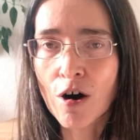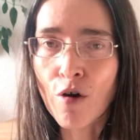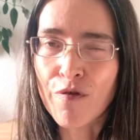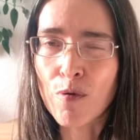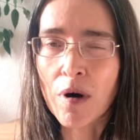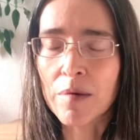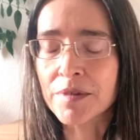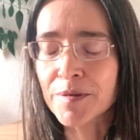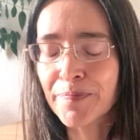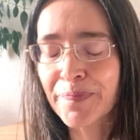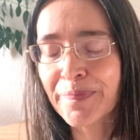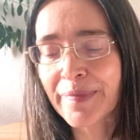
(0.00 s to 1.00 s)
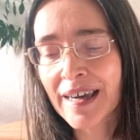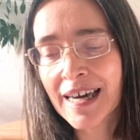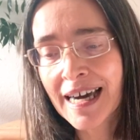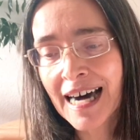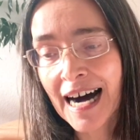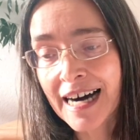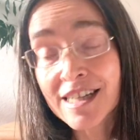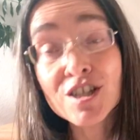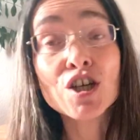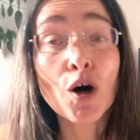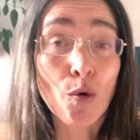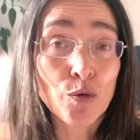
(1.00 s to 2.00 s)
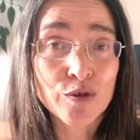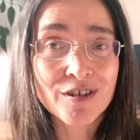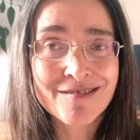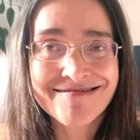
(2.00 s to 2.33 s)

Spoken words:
overwhelmed and it's cold.